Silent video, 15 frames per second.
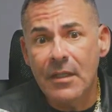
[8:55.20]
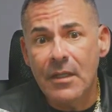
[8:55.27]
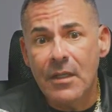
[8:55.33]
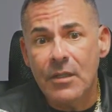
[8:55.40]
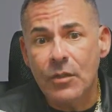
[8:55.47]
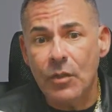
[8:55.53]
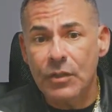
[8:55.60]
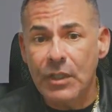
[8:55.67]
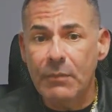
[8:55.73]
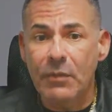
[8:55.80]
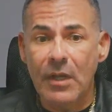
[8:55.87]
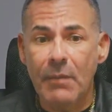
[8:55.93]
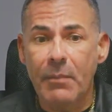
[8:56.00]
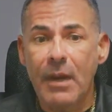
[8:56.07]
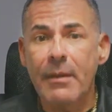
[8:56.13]
So
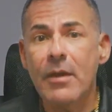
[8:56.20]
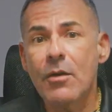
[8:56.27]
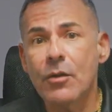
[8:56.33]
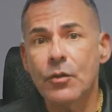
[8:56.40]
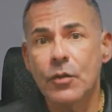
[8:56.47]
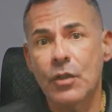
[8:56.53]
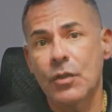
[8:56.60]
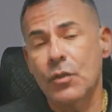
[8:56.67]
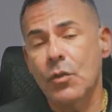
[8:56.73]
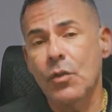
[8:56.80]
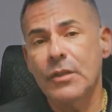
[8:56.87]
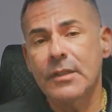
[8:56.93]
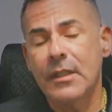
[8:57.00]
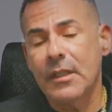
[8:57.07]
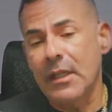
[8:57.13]
if a parent go to the school
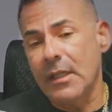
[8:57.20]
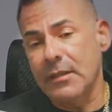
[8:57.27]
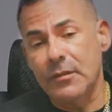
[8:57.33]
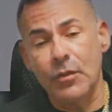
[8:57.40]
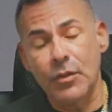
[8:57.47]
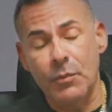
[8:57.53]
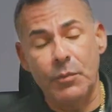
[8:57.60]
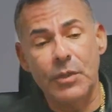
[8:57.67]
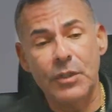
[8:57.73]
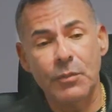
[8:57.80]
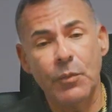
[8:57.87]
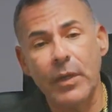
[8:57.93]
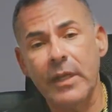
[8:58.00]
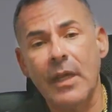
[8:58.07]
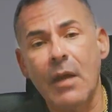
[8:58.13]
and say it told the
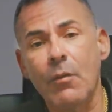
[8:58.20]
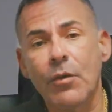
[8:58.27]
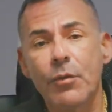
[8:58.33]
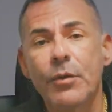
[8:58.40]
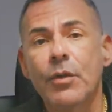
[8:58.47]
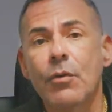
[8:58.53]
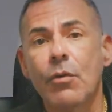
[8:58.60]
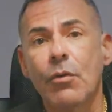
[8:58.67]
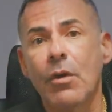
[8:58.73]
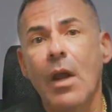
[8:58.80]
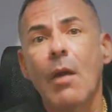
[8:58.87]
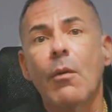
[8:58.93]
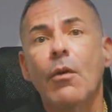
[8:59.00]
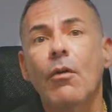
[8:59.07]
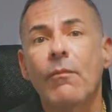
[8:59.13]
principal, hey, I want to record
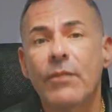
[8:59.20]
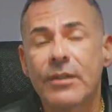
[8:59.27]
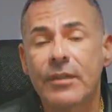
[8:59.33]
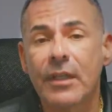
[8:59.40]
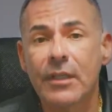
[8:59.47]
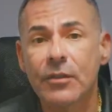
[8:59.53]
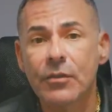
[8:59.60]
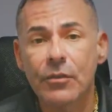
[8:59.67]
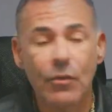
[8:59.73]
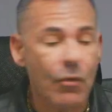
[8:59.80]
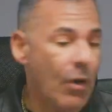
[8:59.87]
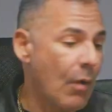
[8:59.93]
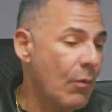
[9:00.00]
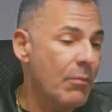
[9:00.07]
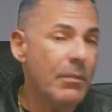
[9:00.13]
our conversation
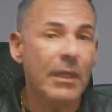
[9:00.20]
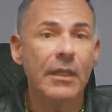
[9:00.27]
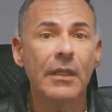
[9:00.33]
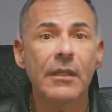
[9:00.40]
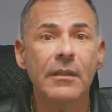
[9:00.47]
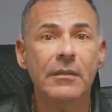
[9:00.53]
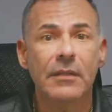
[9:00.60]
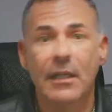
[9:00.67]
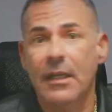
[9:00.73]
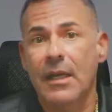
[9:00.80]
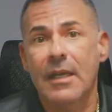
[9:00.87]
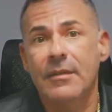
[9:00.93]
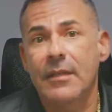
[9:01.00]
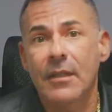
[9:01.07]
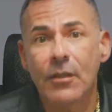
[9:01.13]
or our meeting, they
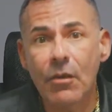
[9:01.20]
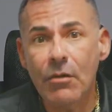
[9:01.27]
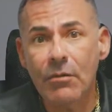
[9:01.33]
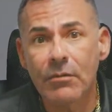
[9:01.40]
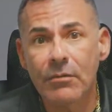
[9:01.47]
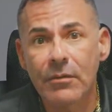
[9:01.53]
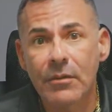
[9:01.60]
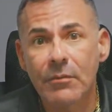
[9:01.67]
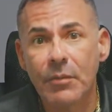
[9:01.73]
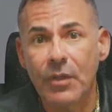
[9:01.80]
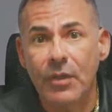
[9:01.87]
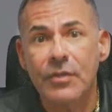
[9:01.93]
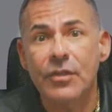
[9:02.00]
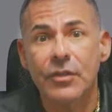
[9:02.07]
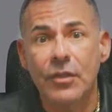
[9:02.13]
cannot say no
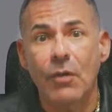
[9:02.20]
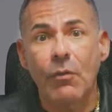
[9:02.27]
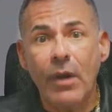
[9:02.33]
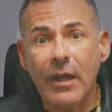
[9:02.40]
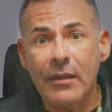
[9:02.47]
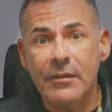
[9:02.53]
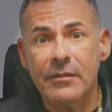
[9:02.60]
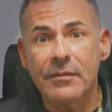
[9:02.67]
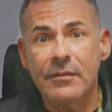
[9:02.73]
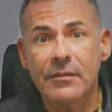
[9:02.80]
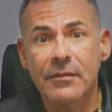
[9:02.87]
because it's a right.